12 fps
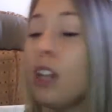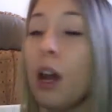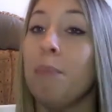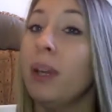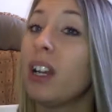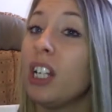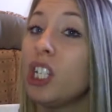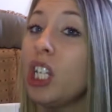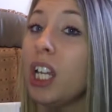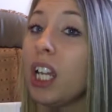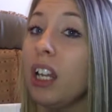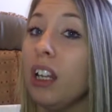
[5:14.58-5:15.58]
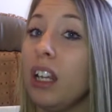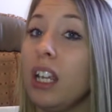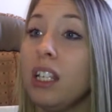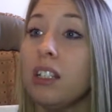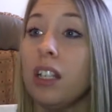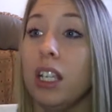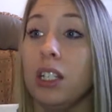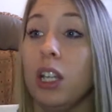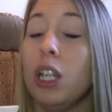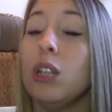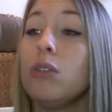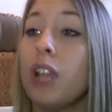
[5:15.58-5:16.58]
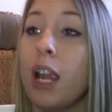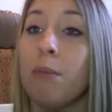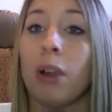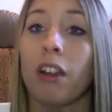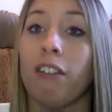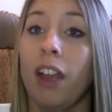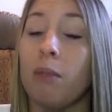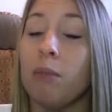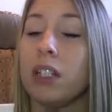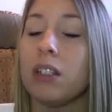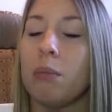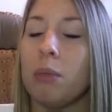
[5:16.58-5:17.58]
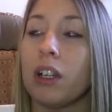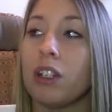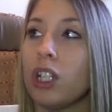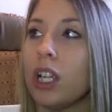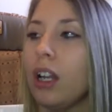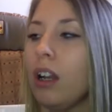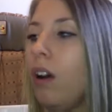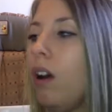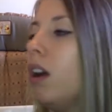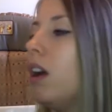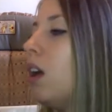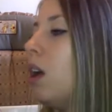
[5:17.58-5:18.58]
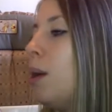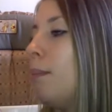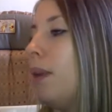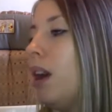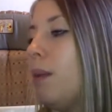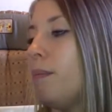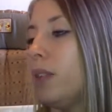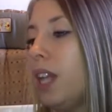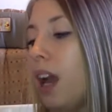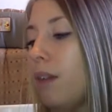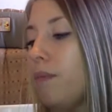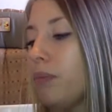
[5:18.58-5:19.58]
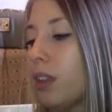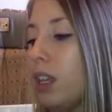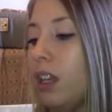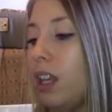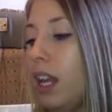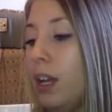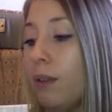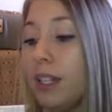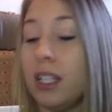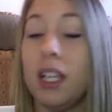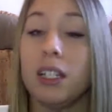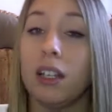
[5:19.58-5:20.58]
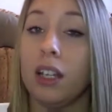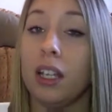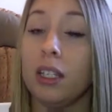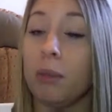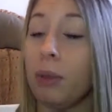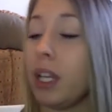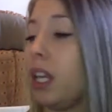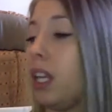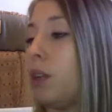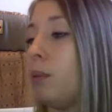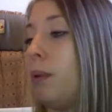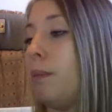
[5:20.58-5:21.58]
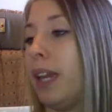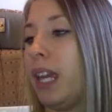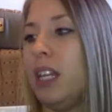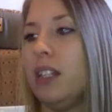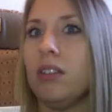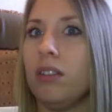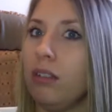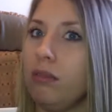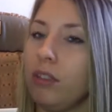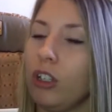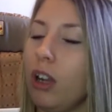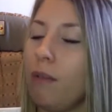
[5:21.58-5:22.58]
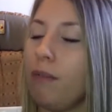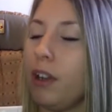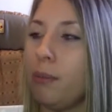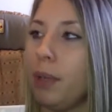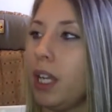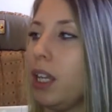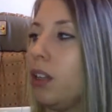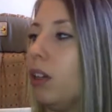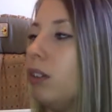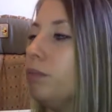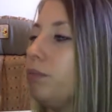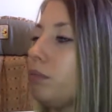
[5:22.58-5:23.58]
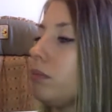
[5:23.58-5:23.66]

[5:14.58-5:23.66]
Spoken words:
not big on chicken. He's a huge hamburger fan, but he's not big on chicken at all. But yeah. Anyways, he's a picky eater, but my kids aren't. They're not very picky at all.